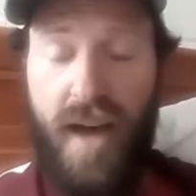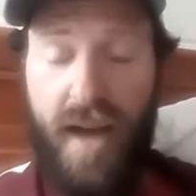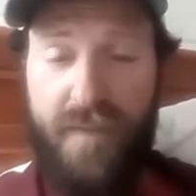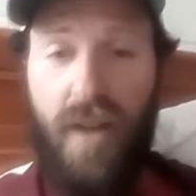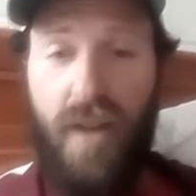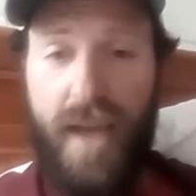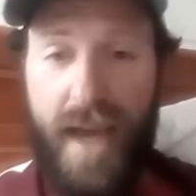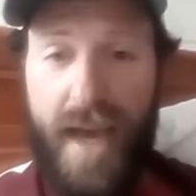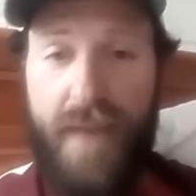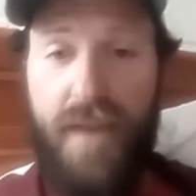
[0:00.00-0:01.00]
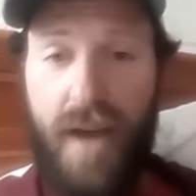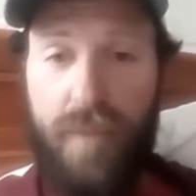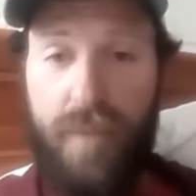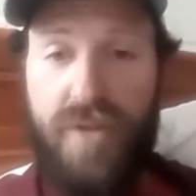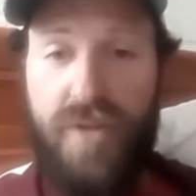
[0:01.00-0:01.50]
I felt like I had the
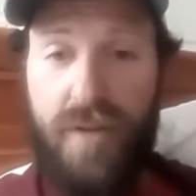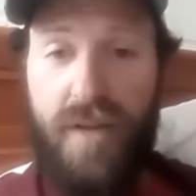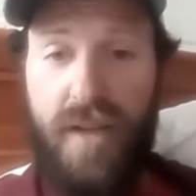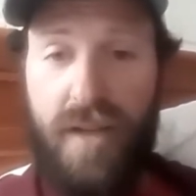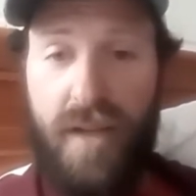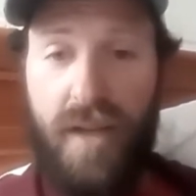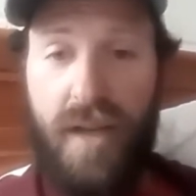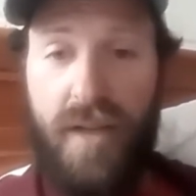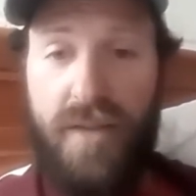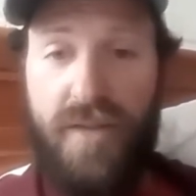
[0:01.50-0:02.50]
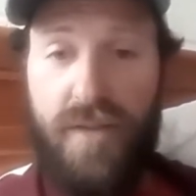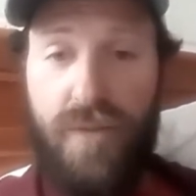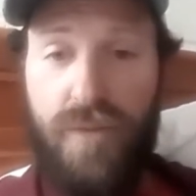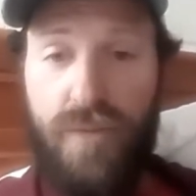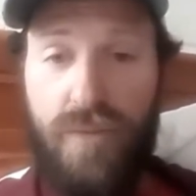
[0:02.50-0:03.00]
opportunity
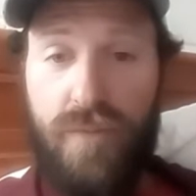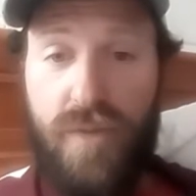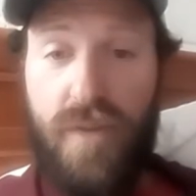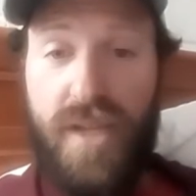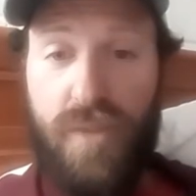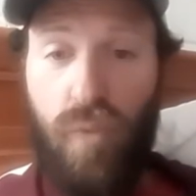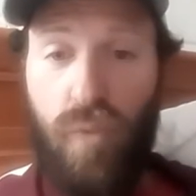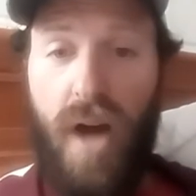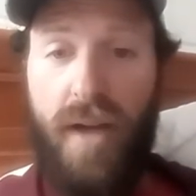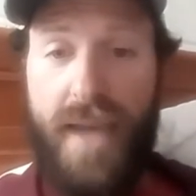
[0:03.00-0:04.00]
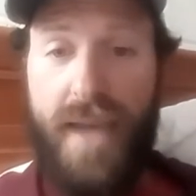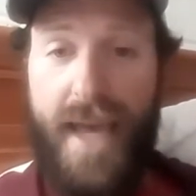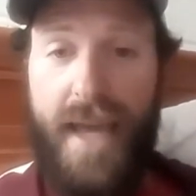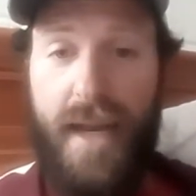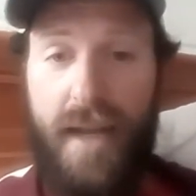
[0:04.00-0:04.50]
to do this walk
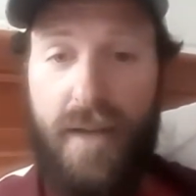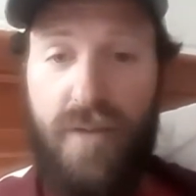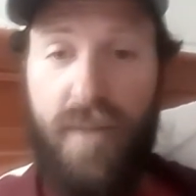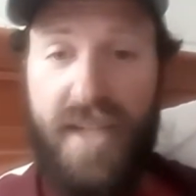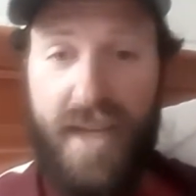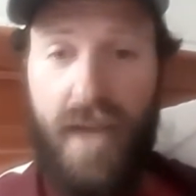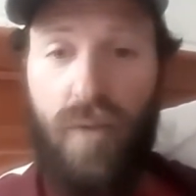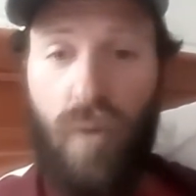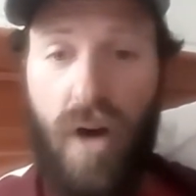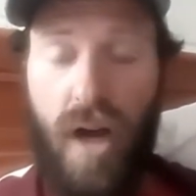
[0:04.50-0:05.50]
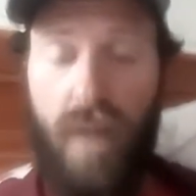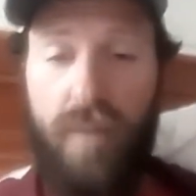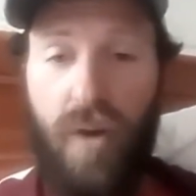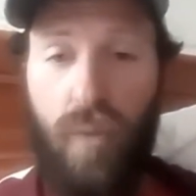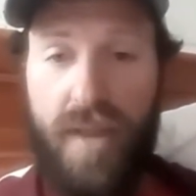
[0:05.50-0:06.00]
again and do my second walk,
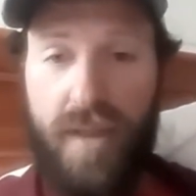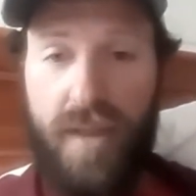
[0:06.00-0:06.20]
but with